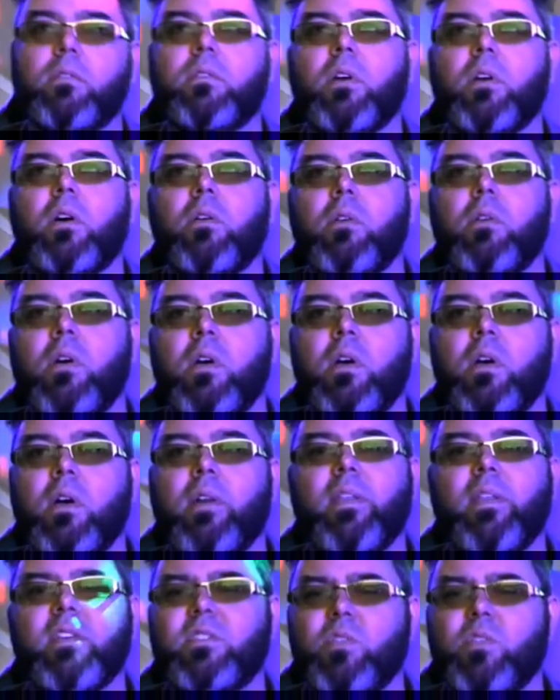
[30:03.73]
So
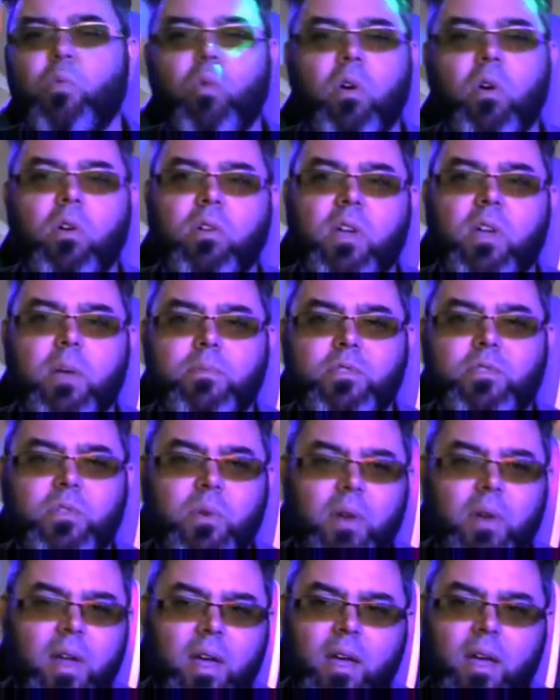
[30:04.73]
unless the world comes to
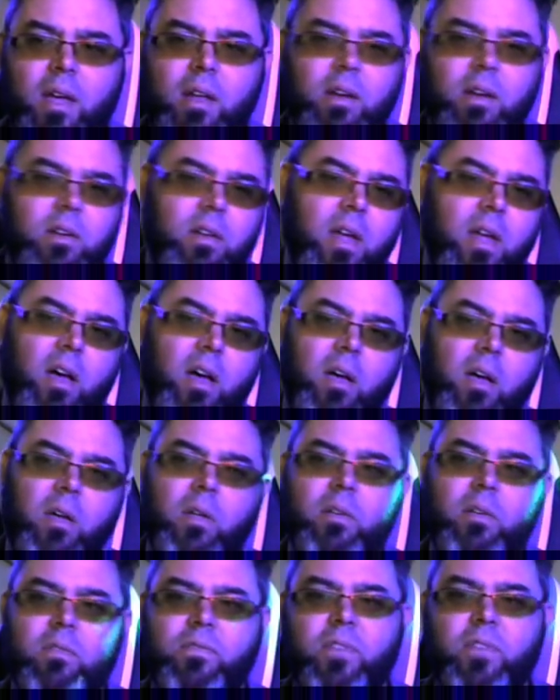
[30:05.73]
an end, hell
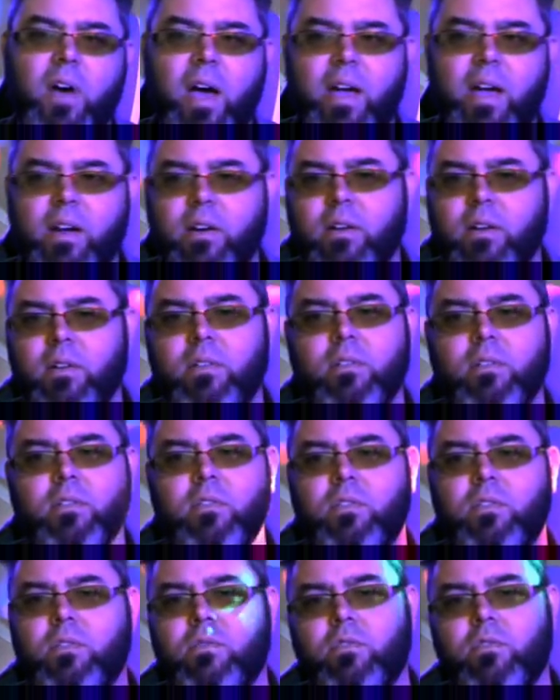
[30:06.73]
and fire and
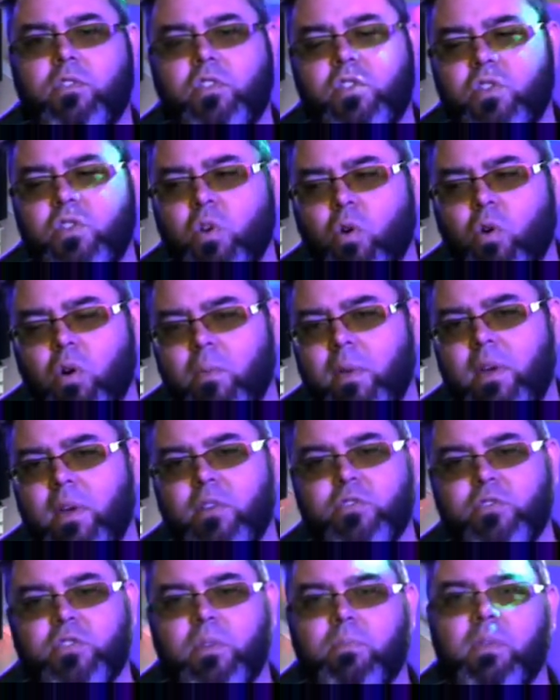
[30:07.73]
torment or
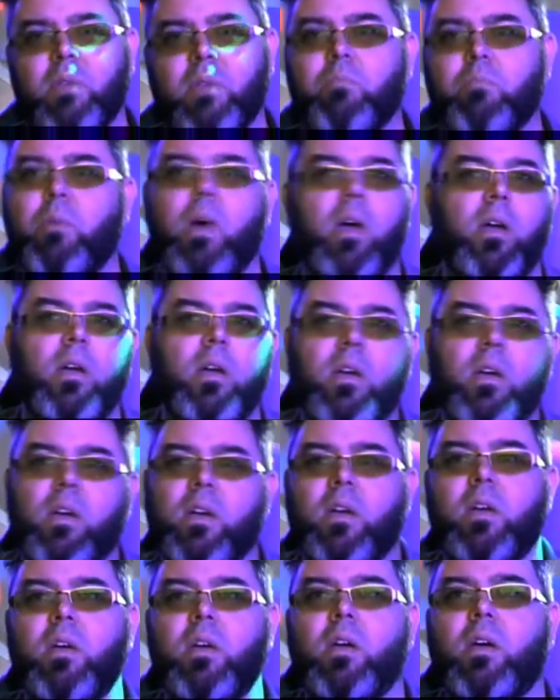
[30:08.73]
something. But
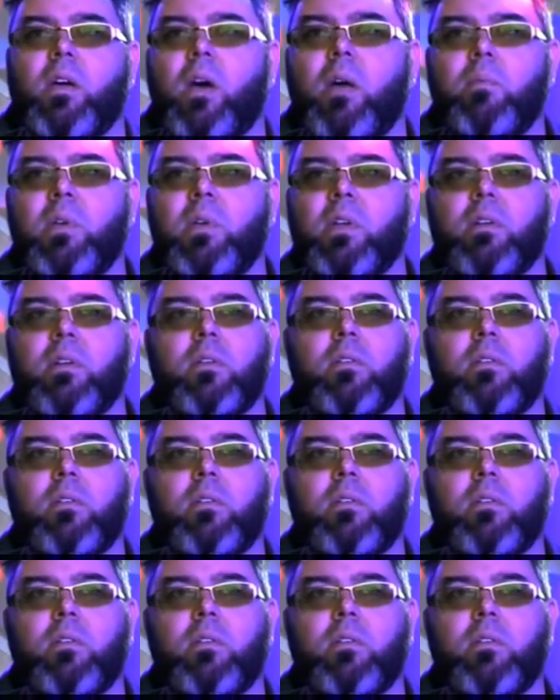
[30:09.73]
I mean,